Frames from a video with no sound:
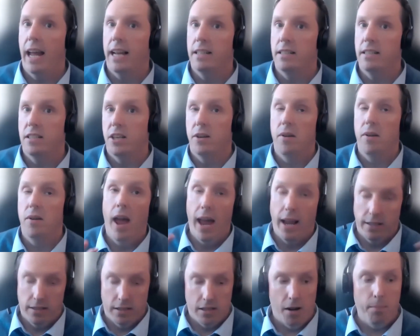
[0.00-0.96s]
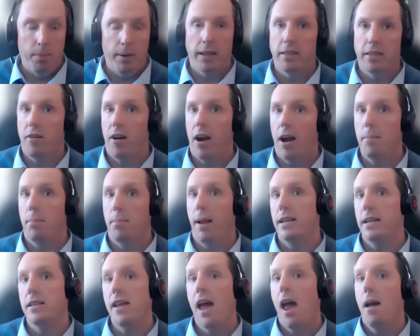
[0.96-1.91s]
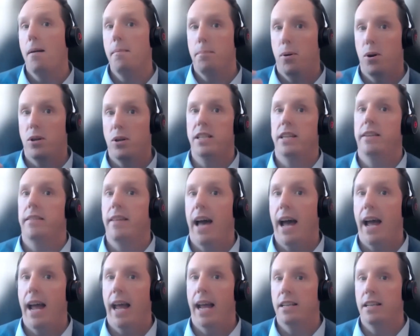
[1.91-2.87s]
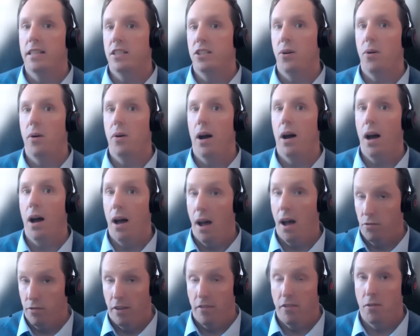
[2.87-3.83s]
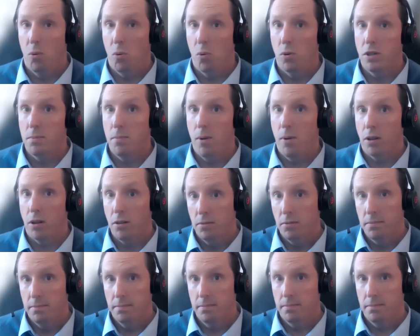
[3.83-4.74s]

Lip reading: into sampling in the right place, putting that into a river water model,